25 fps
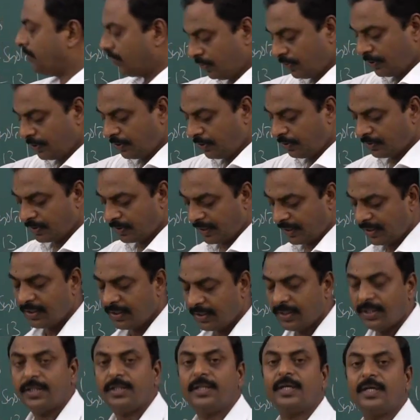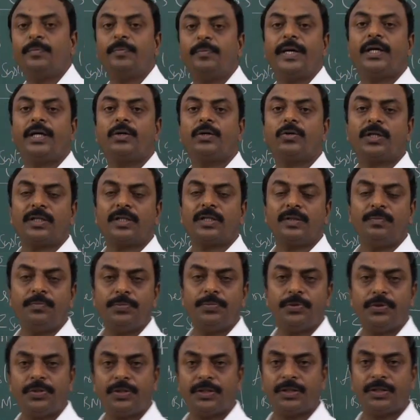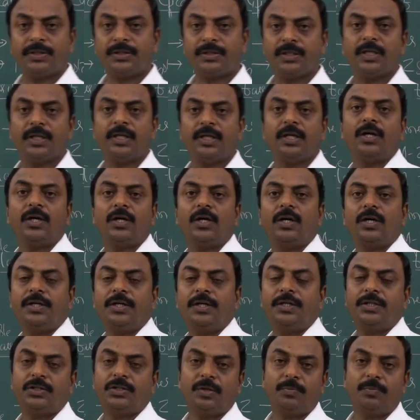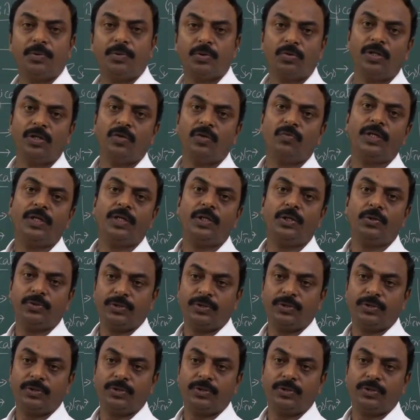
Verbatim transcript: you look into that, the microcomputers, it support only one